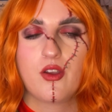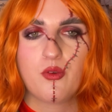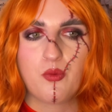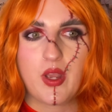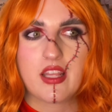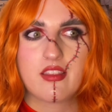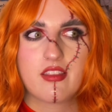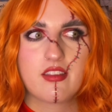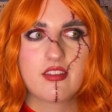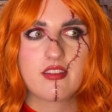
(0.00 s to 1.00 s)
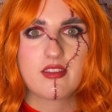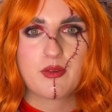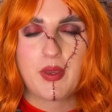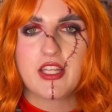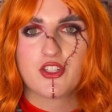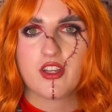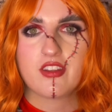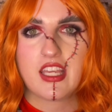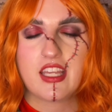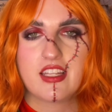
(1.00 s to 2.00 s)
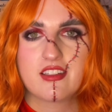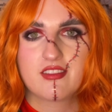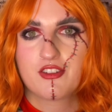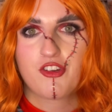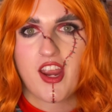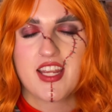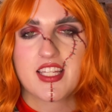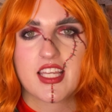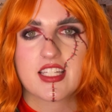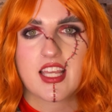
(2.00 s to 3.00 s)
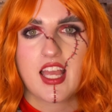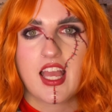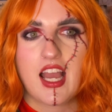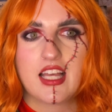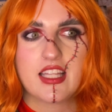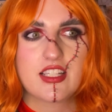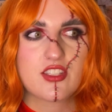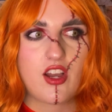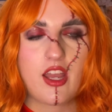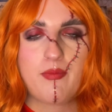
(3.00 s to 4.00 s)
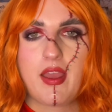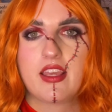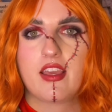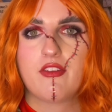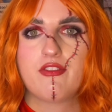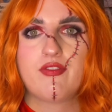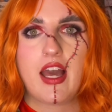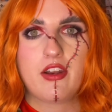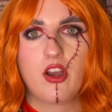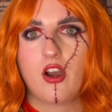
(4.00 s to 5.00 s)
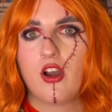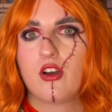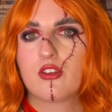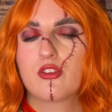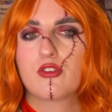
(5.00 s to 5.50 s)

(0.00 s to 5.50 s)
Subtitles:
with the picture that he had created and then started making fan art,